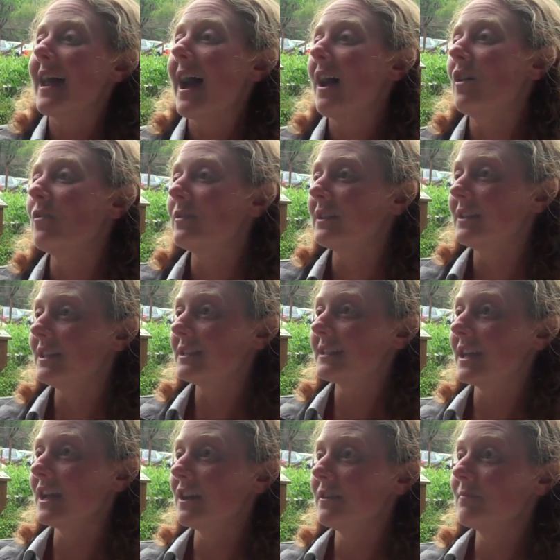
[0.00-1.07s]
now it
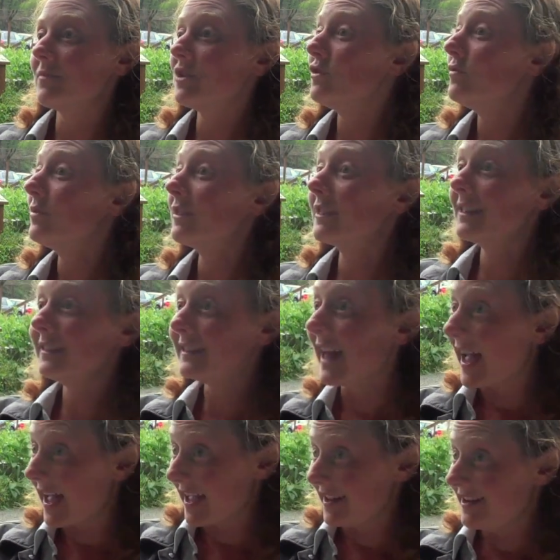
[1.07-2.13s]
is a
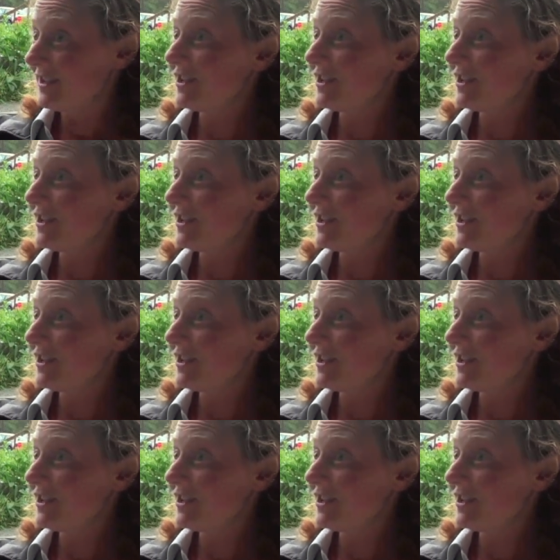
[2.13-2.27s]
youth-led,